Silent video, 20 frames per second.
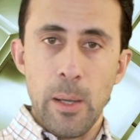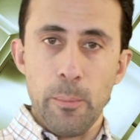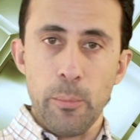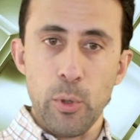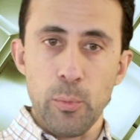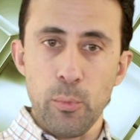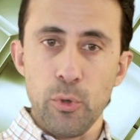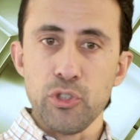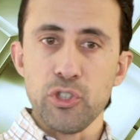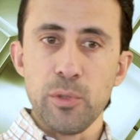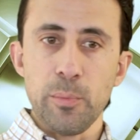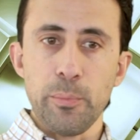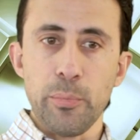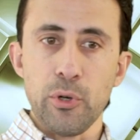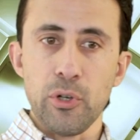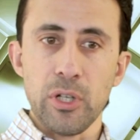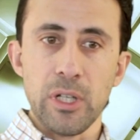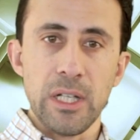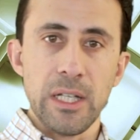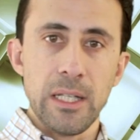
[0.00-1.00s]
But most
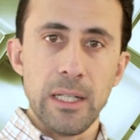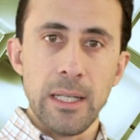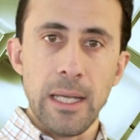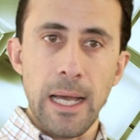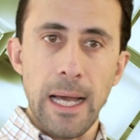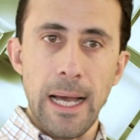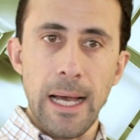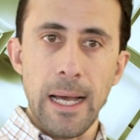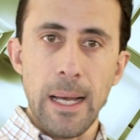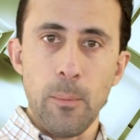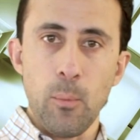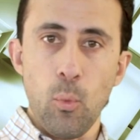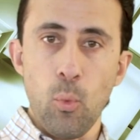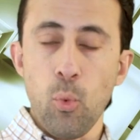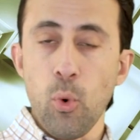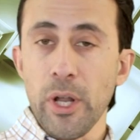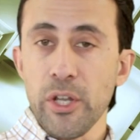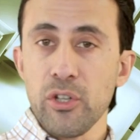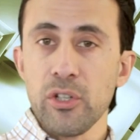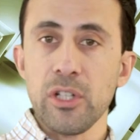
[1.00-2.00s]
importantly,
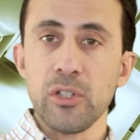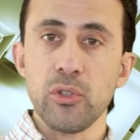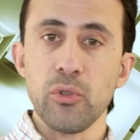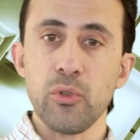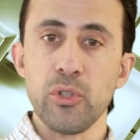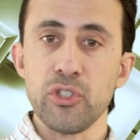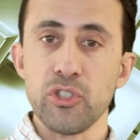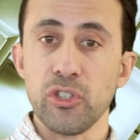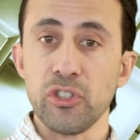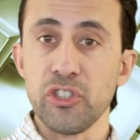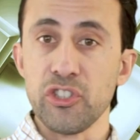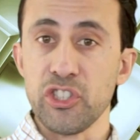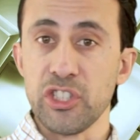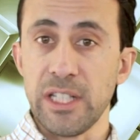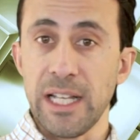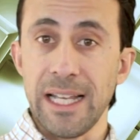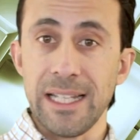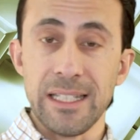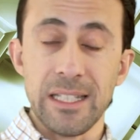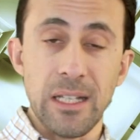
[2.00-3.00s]
what you need to do is
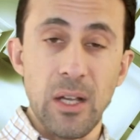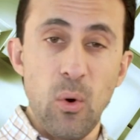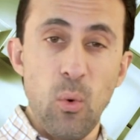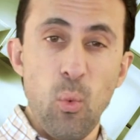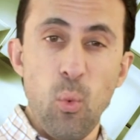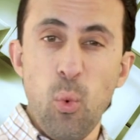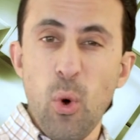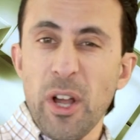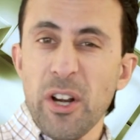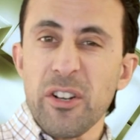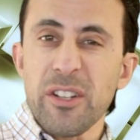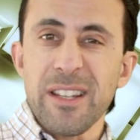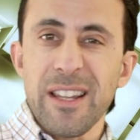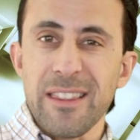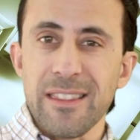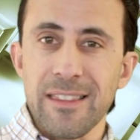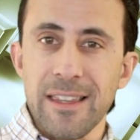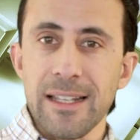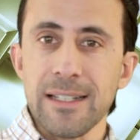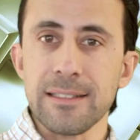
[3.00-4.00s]
understand what are the
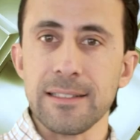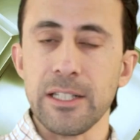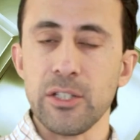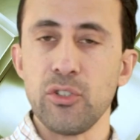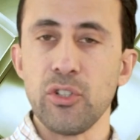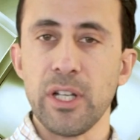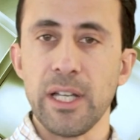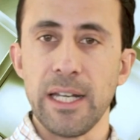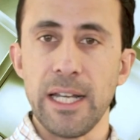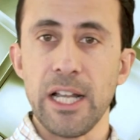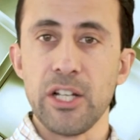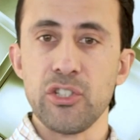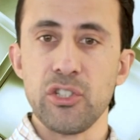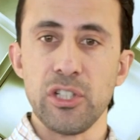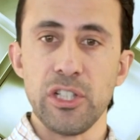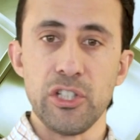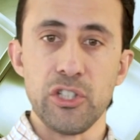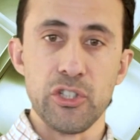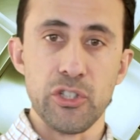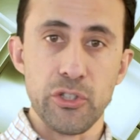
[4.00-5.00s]
things that you can
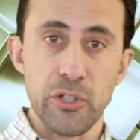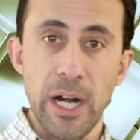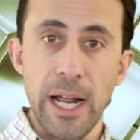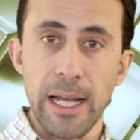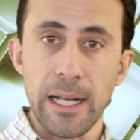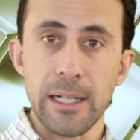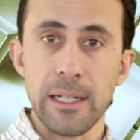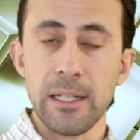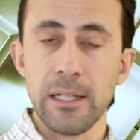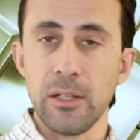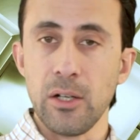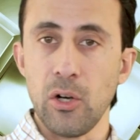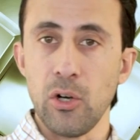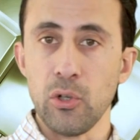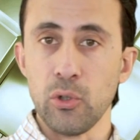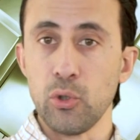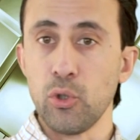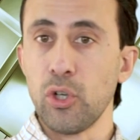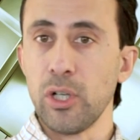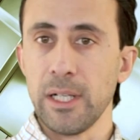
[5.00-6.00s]
actually track
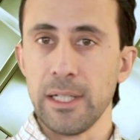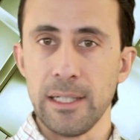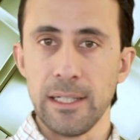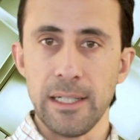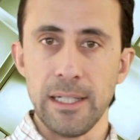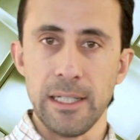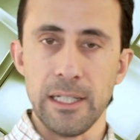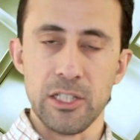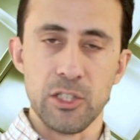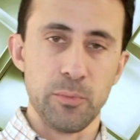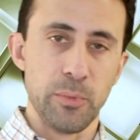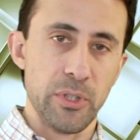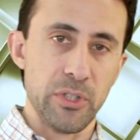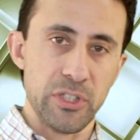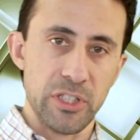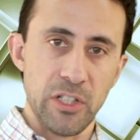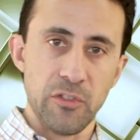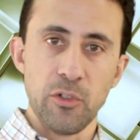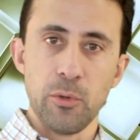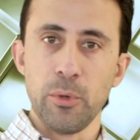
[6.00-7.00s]
on Google Analytics,
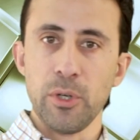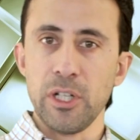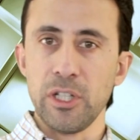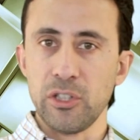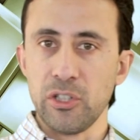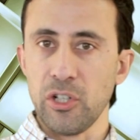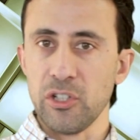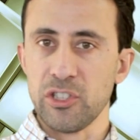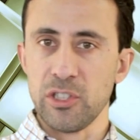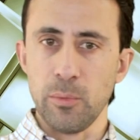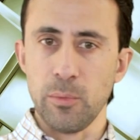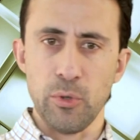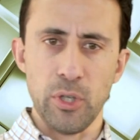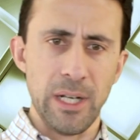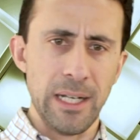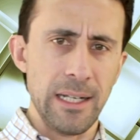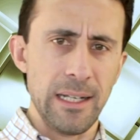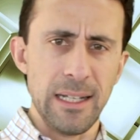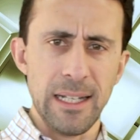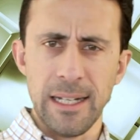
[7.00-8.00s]
because everybody talks about
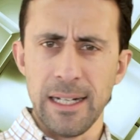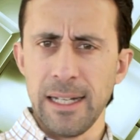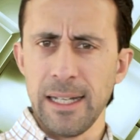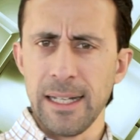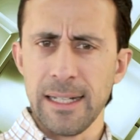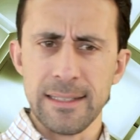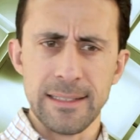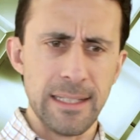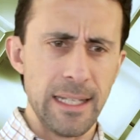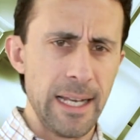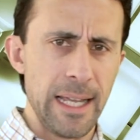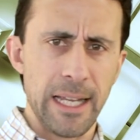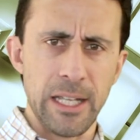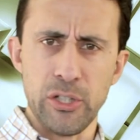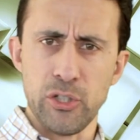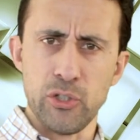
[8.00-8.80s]
analytics and I can